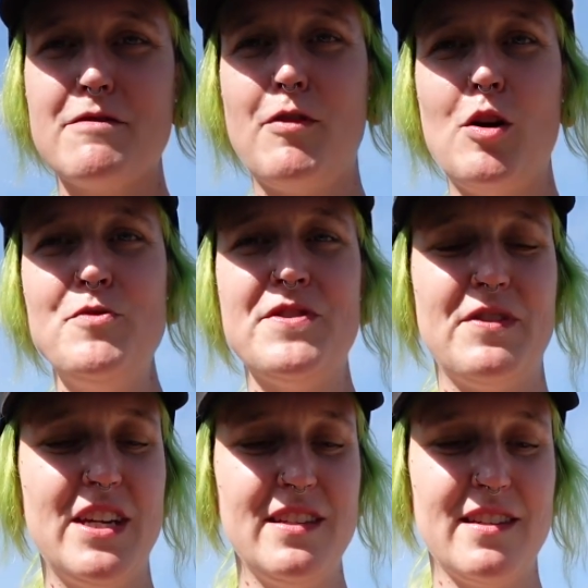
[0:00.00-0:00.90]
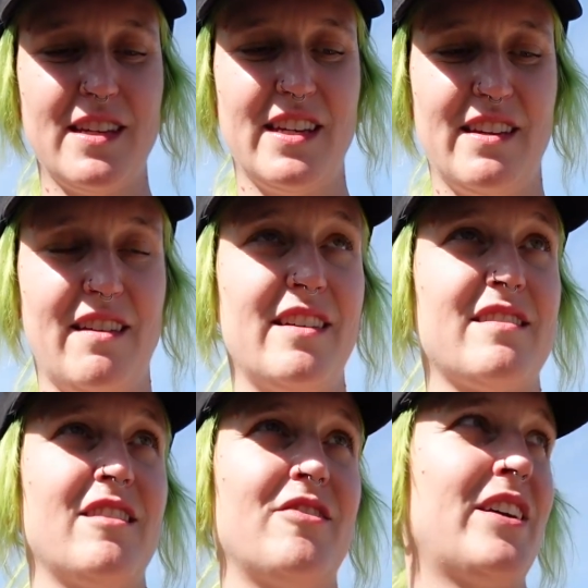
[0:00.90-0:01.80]
Farmer's Feast
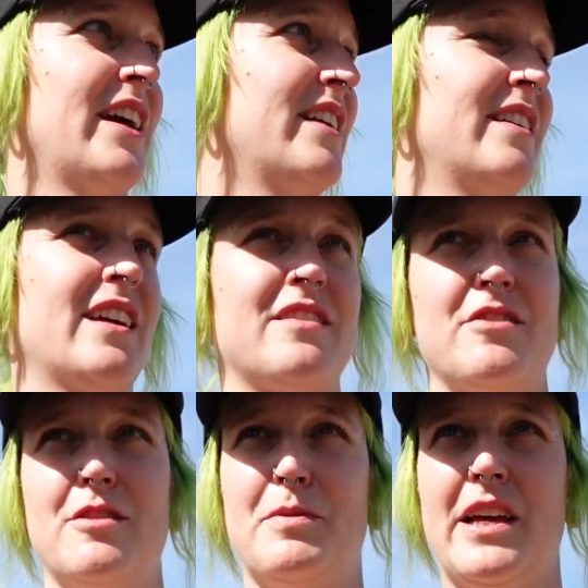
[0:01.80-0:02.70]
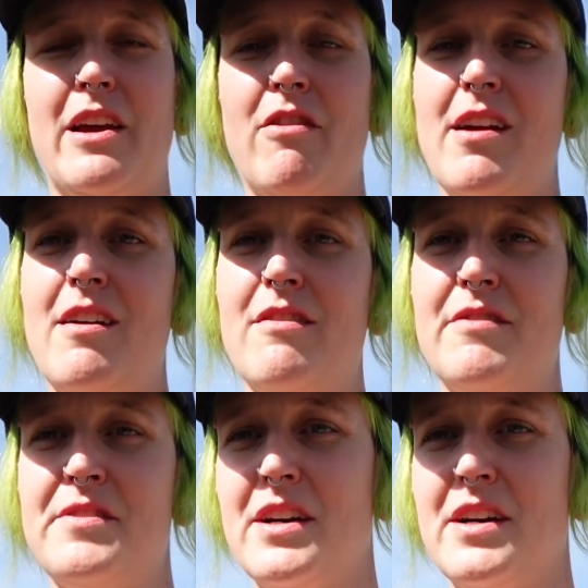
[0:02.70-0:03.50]
is located next to the playground,